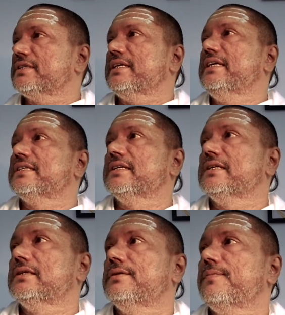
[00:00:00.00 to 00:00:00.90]
is
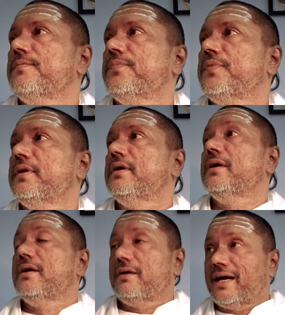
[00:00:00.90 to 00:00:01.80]

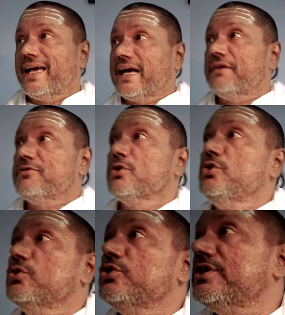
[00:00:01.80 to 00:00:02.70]
I have to
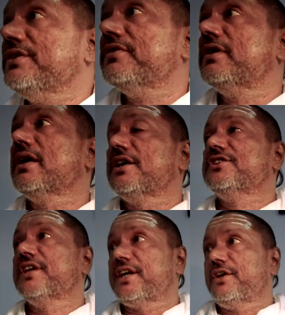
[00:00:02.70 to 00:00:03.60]
use the word
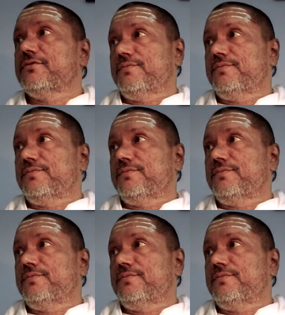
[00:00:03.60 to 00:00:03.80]
adjective.